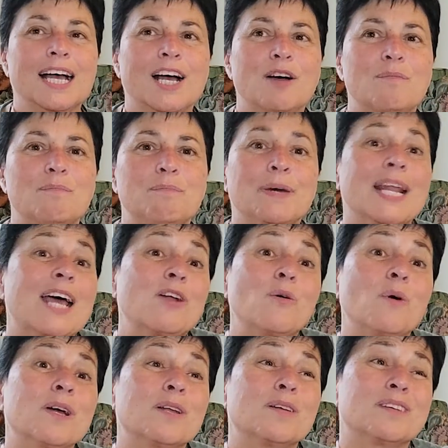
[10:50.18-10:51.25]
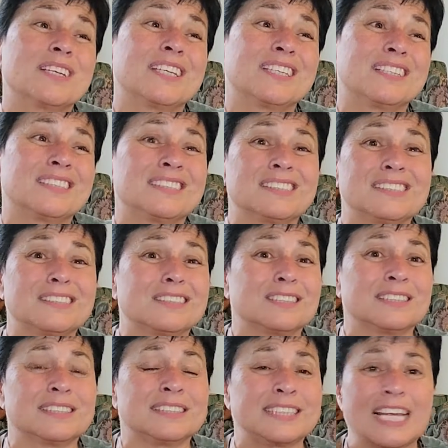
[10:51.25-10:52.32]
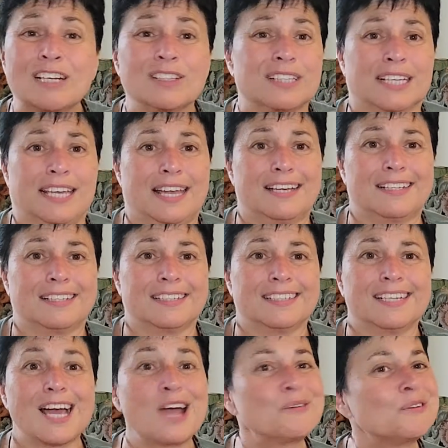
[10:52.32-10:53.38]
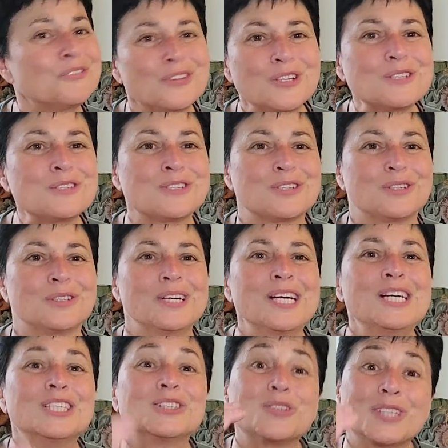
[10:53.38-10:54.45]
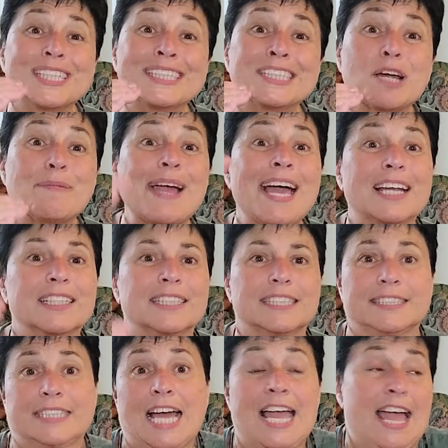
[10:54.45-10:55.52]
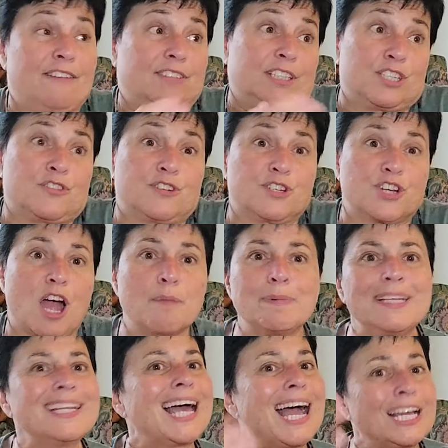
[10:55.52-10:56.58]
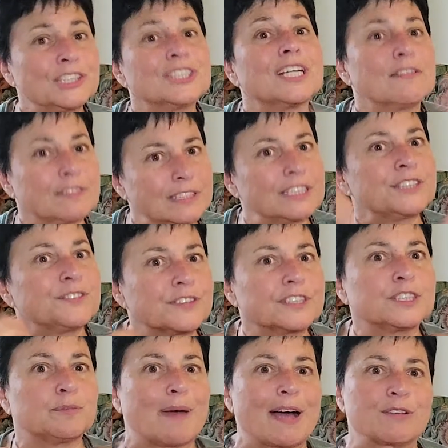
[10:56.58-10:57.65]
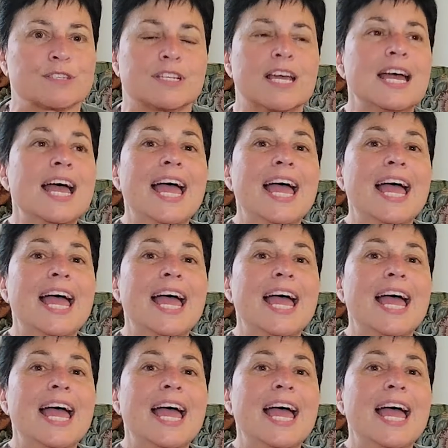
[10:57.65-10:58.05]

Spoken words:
But I don't want to settle again. I refuse to. So this time I had a list. I have a list for shopping. I should have a list for a spouse.